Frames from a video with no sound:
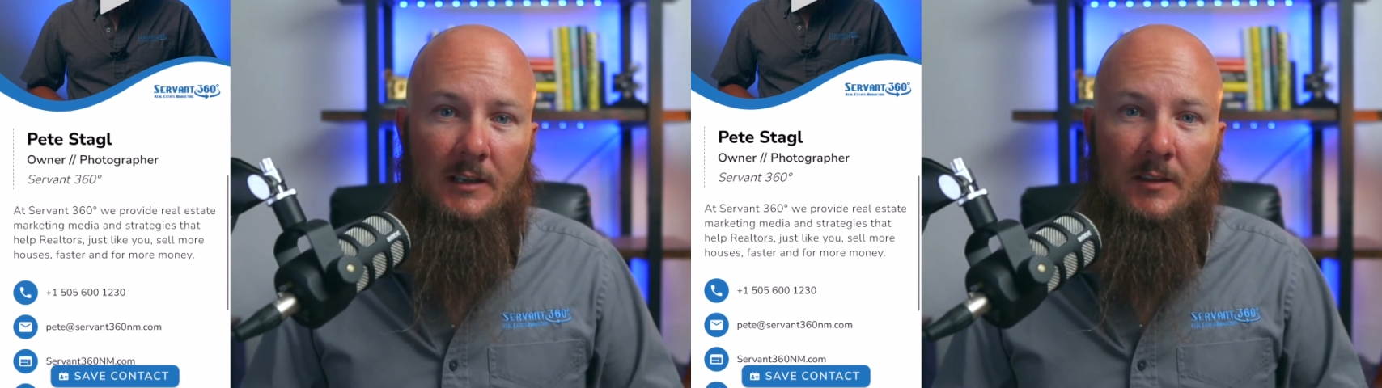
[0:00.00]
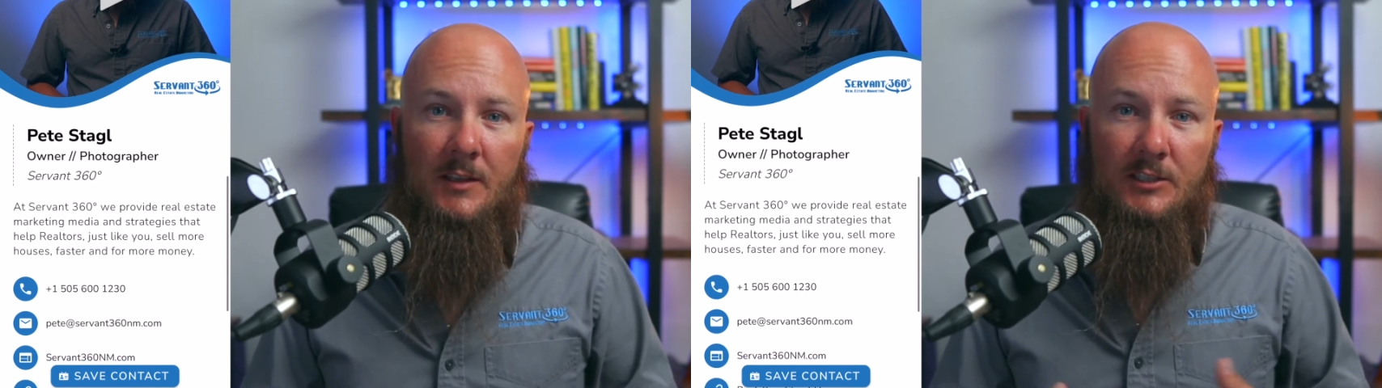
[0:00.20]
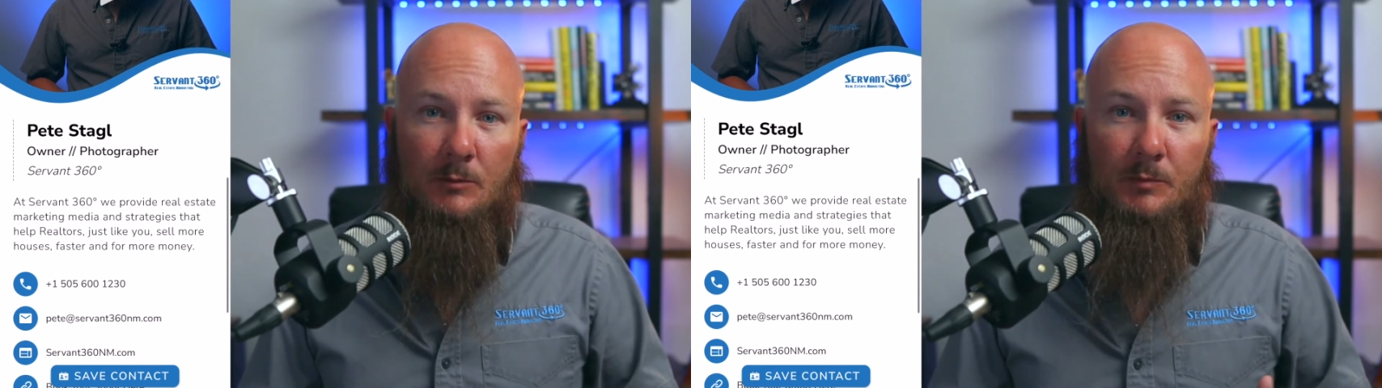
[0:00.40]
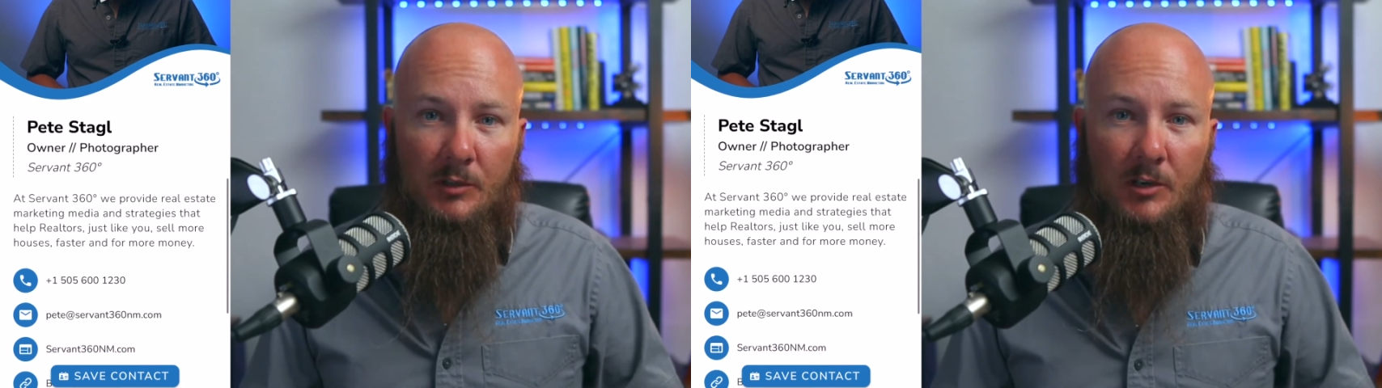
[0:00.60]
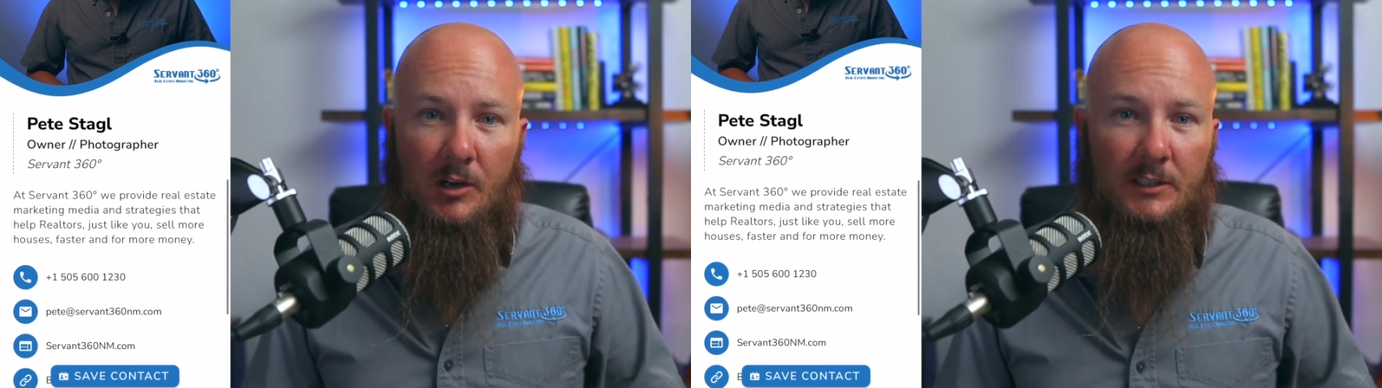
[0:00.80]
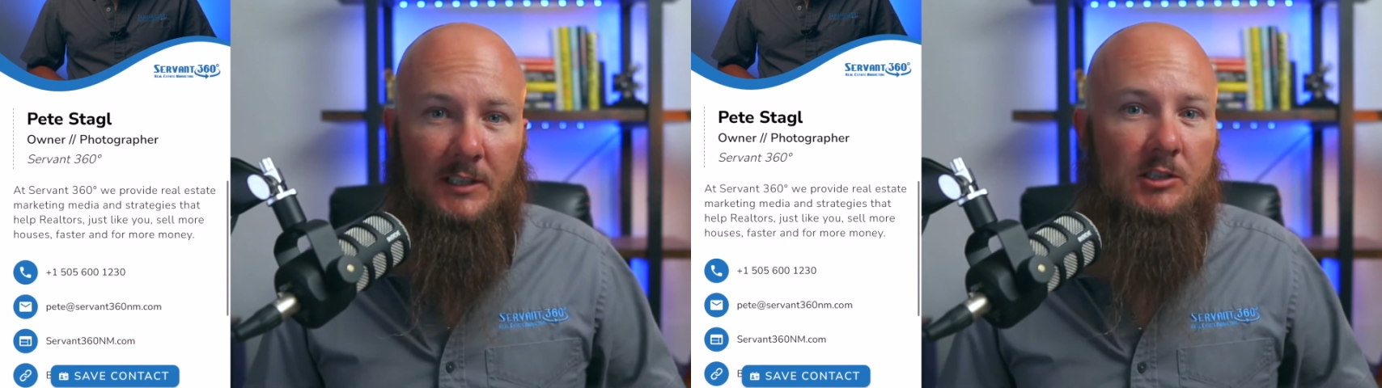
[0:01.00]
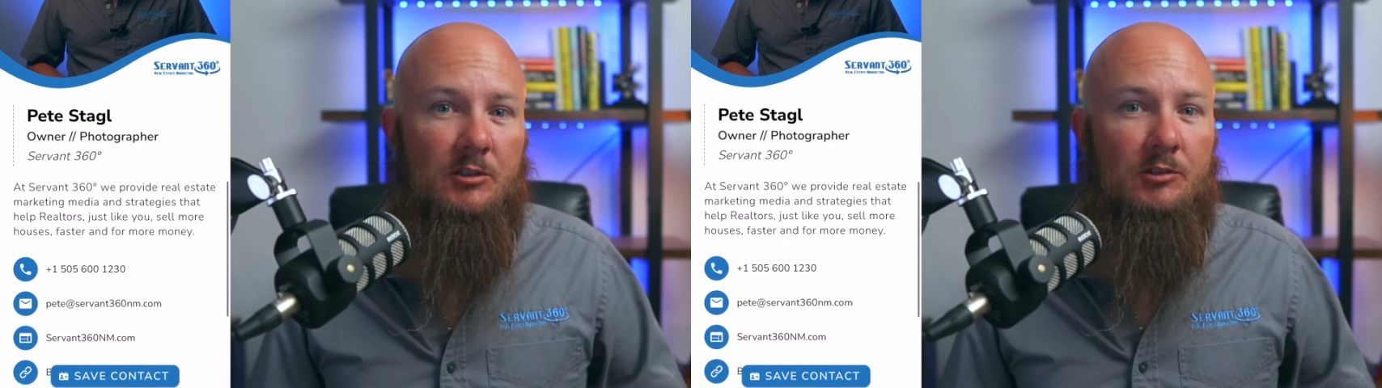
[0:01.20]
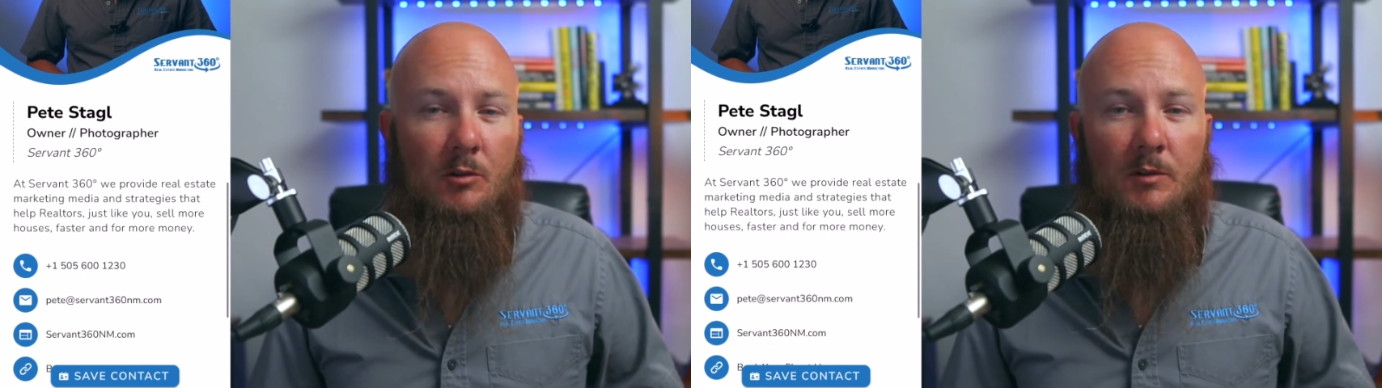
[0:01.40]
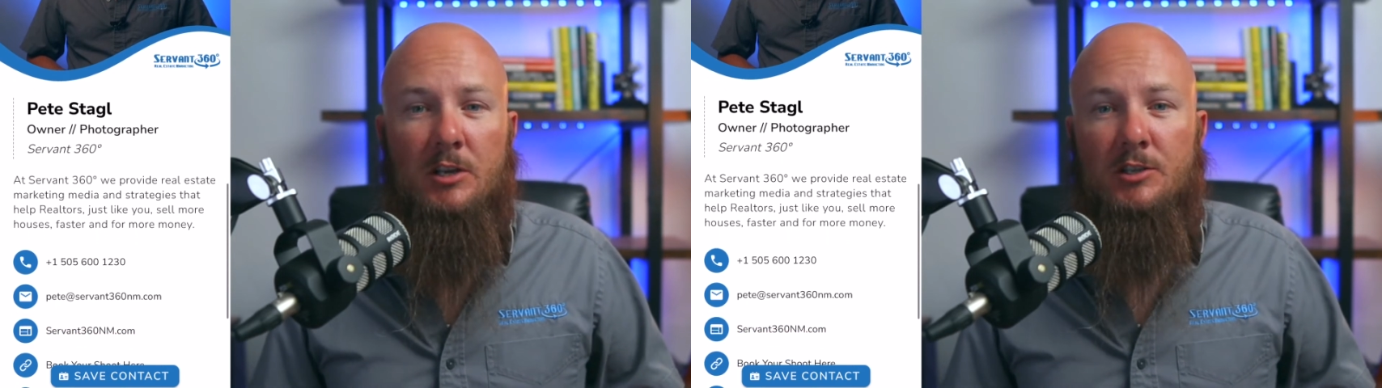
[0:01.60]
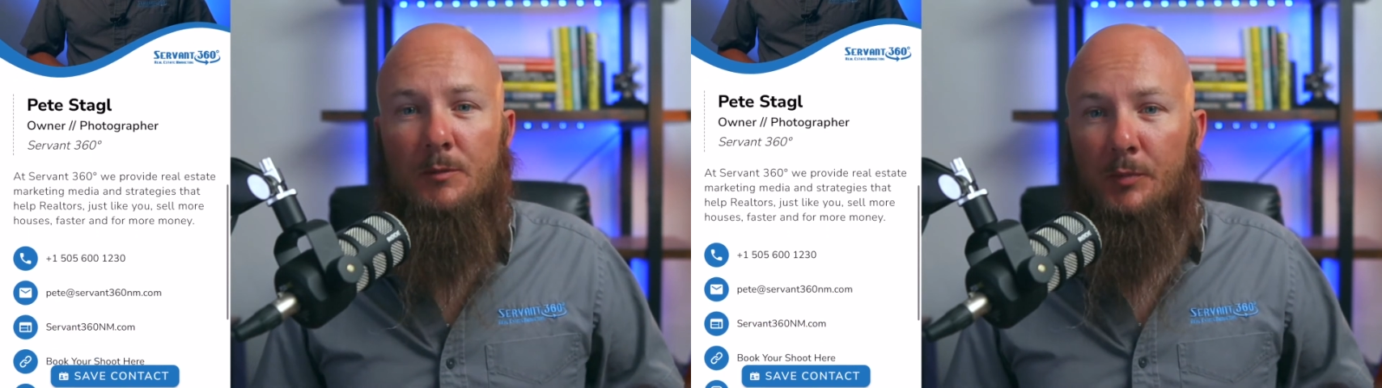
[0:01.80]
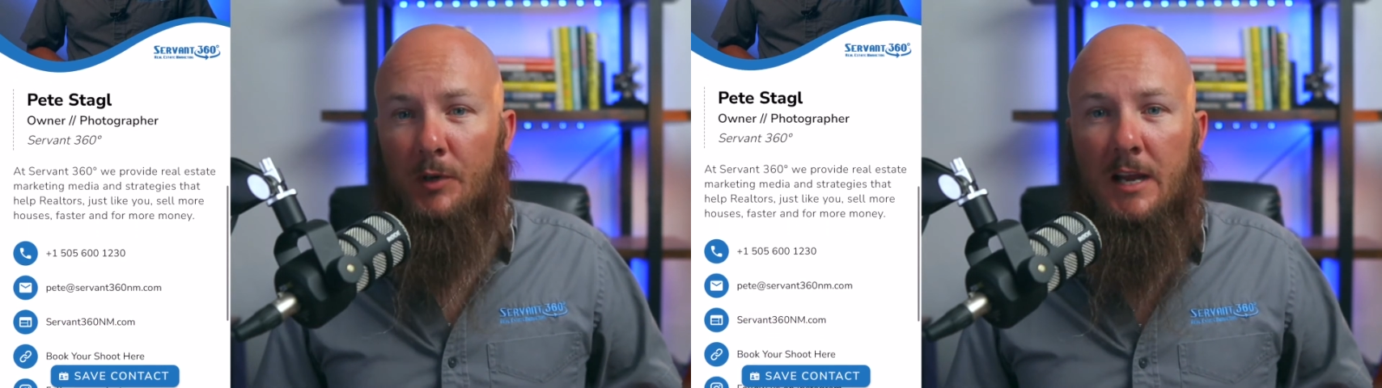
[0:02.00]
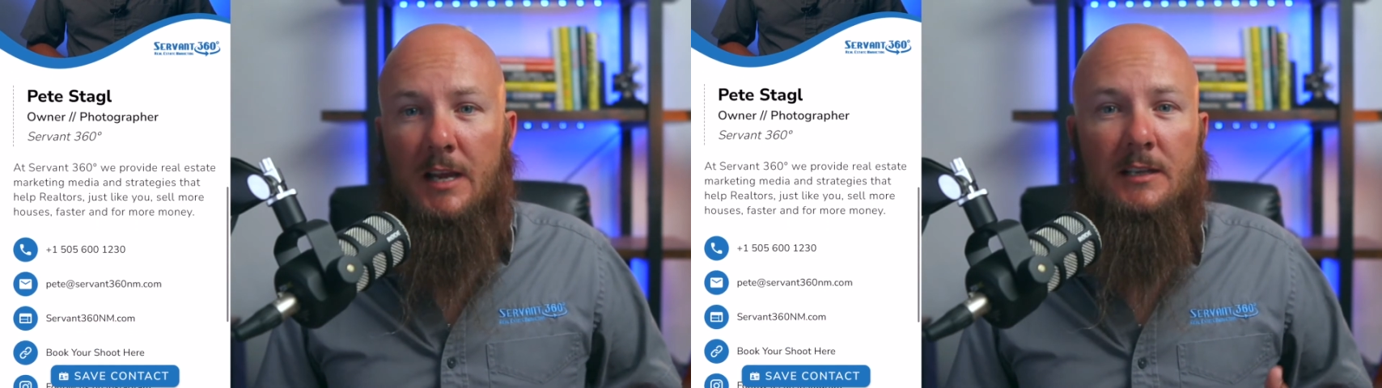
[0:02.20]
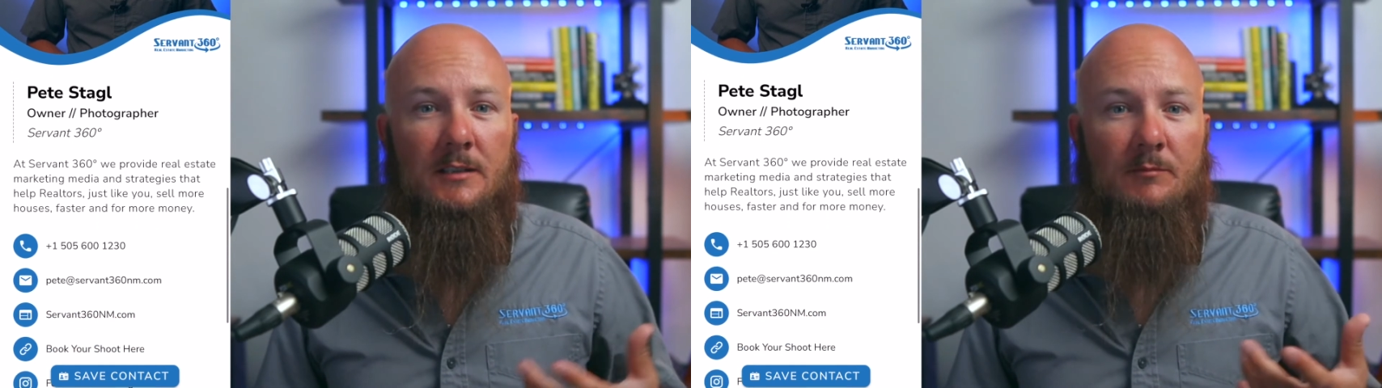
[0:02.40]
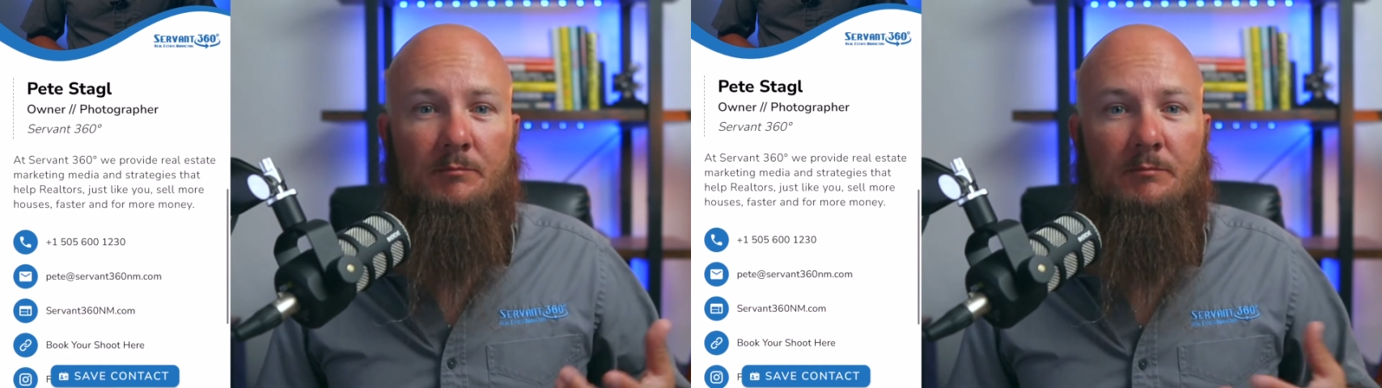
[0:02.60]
This simple card lets you showcase your brand and